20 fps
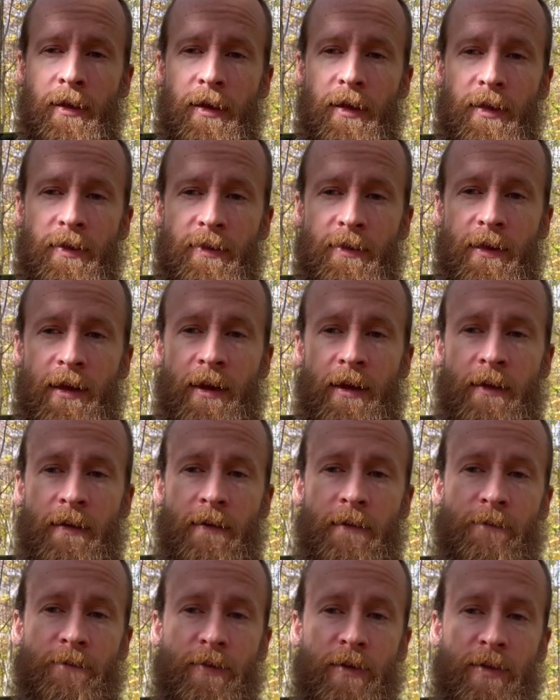and then
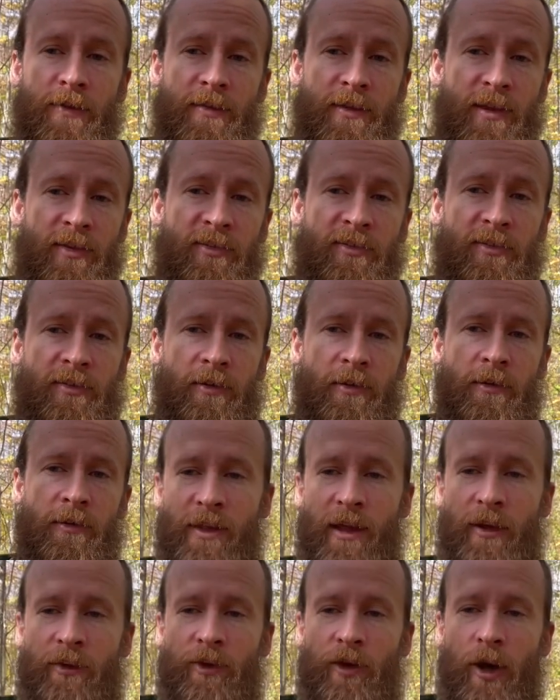for this suit,
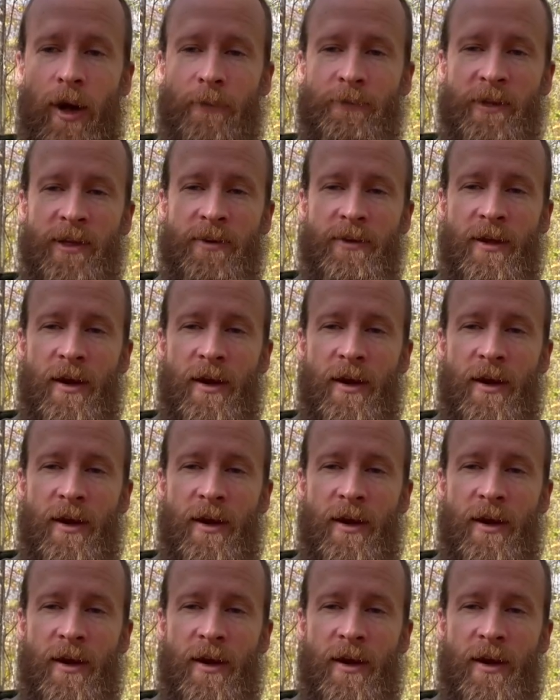they adopted the